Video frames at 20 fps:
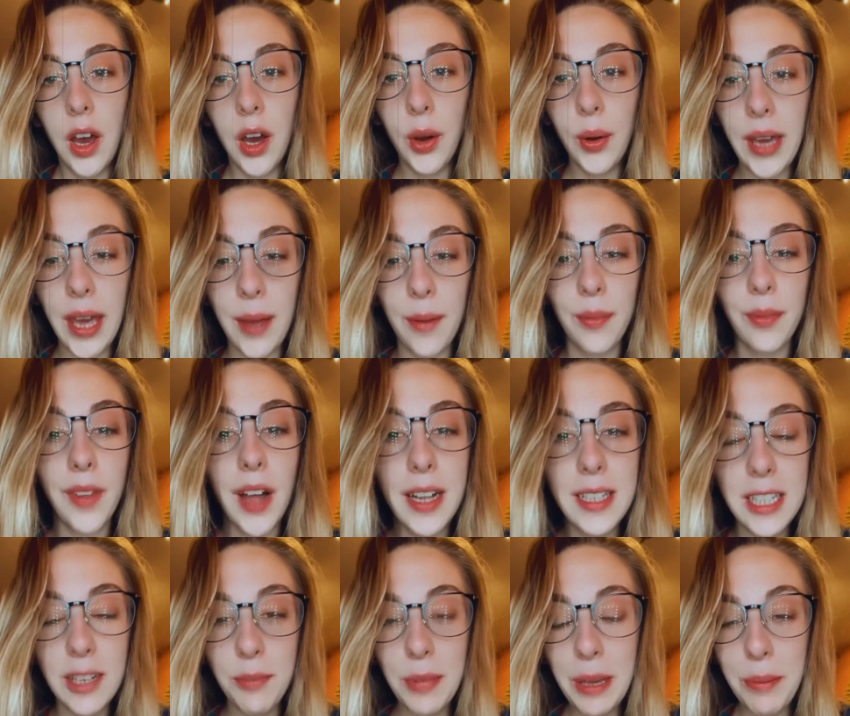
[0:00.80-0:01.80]
Okay,
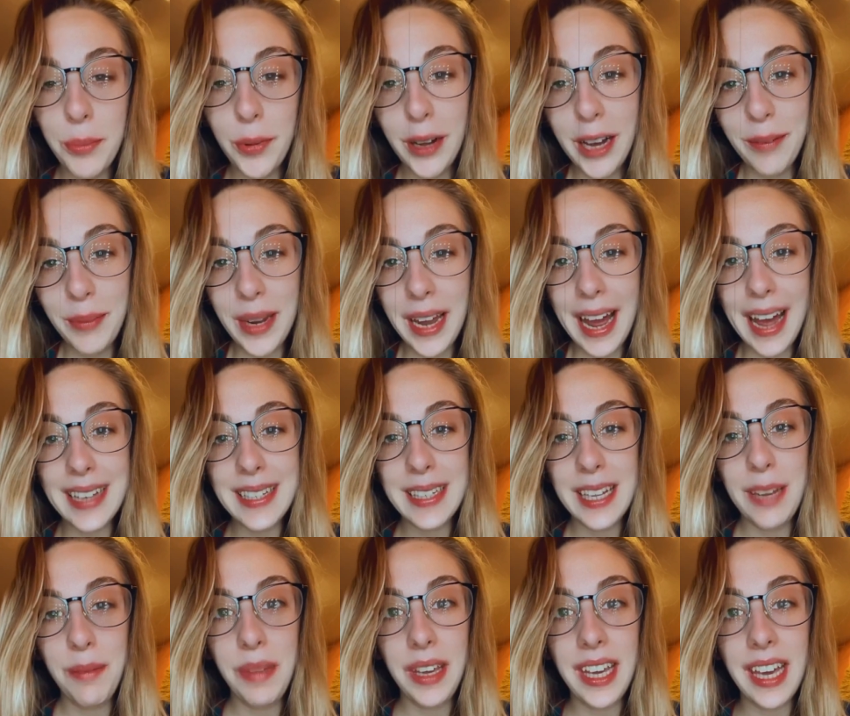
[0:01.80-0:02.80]
lots of people have been
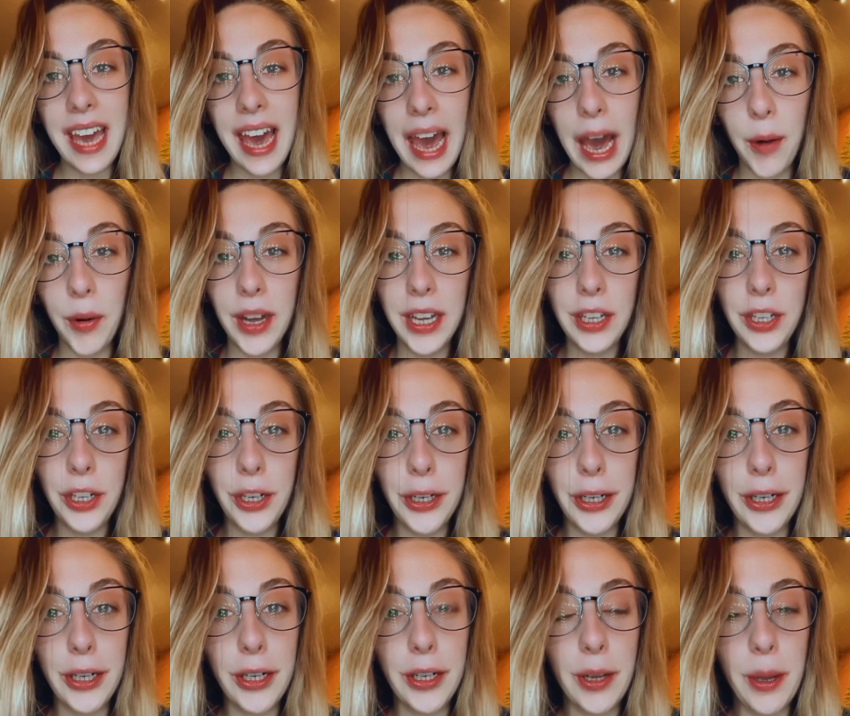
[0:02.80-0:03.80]
asking me how I
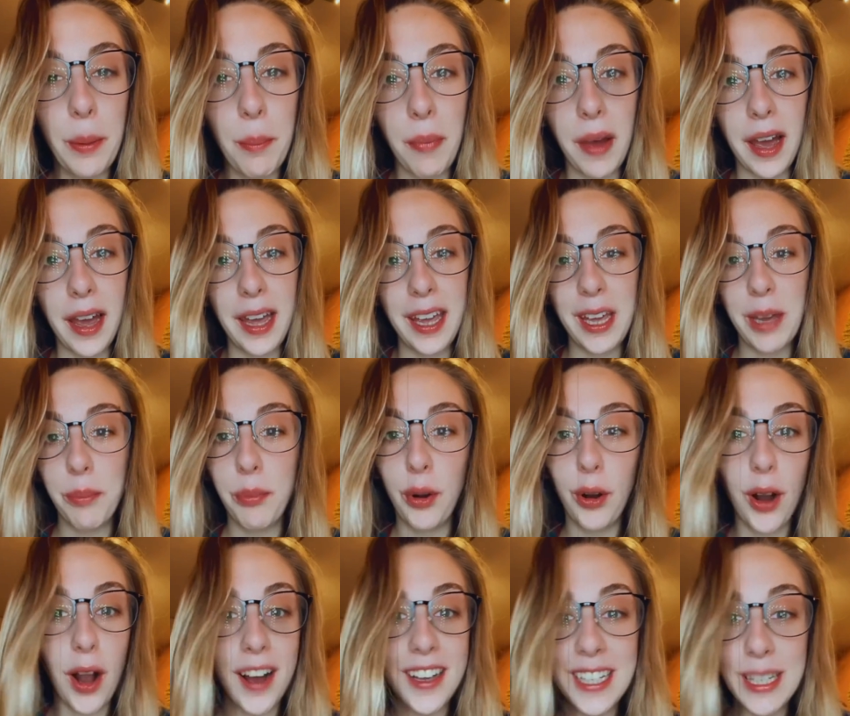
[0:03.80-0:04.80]
cured my
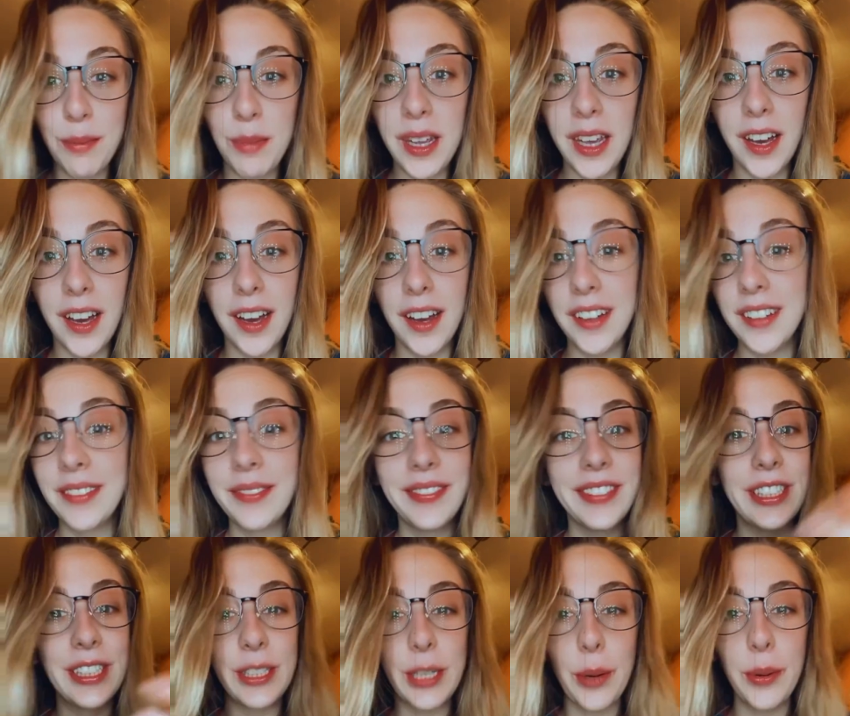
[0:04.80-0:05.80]
parosmia
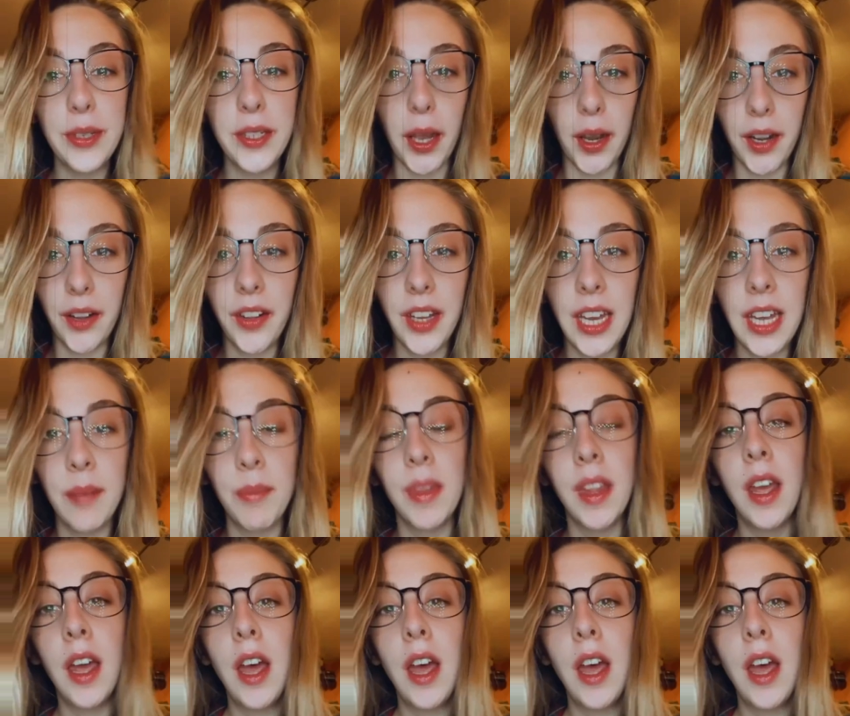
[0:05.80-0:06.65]
so suddenly.